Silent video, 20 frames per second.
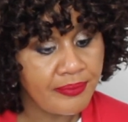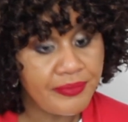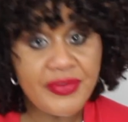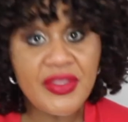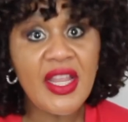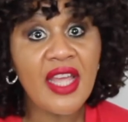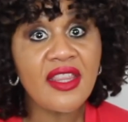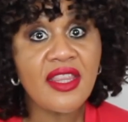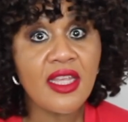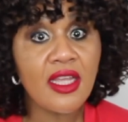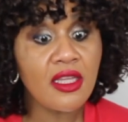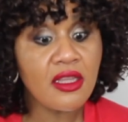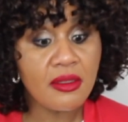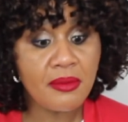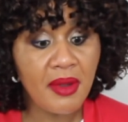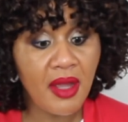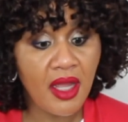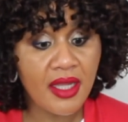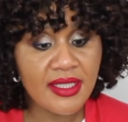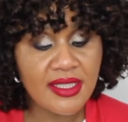Nothing on the
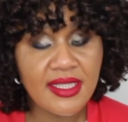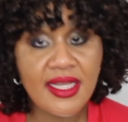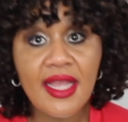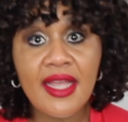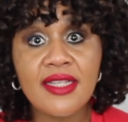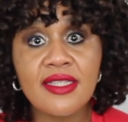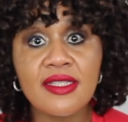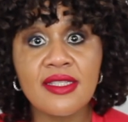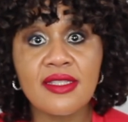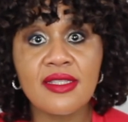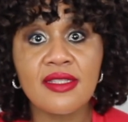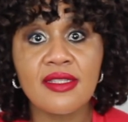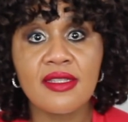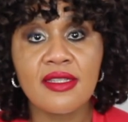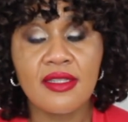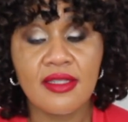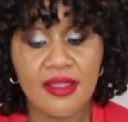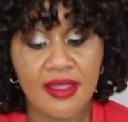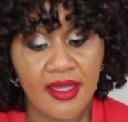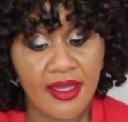box says
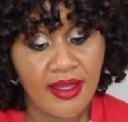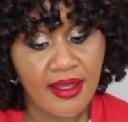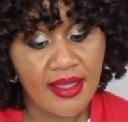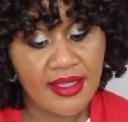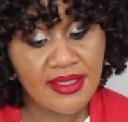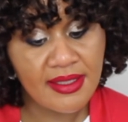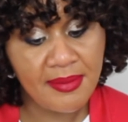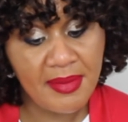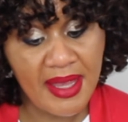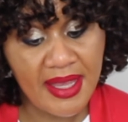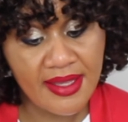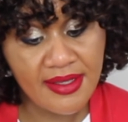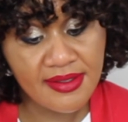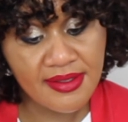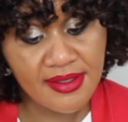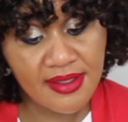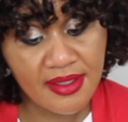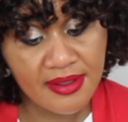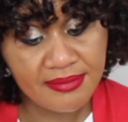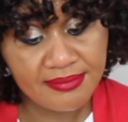it's a
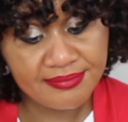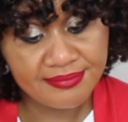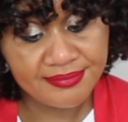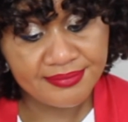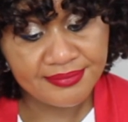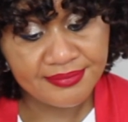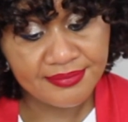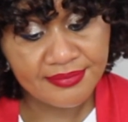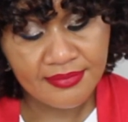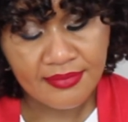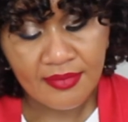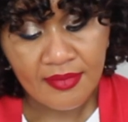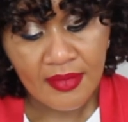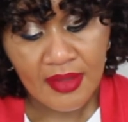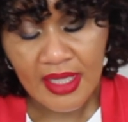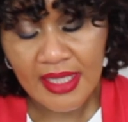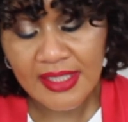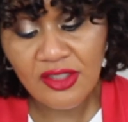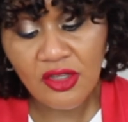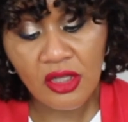mask.
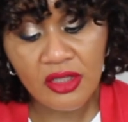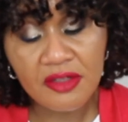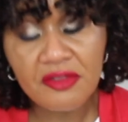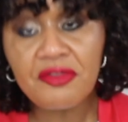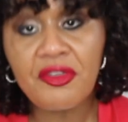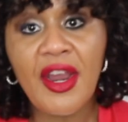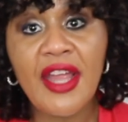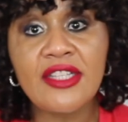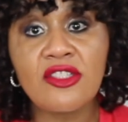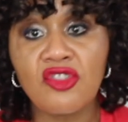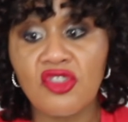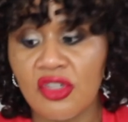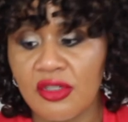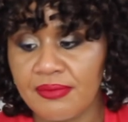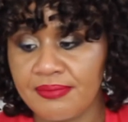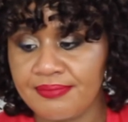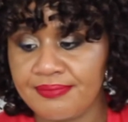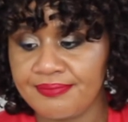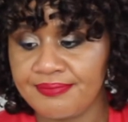It's all in French.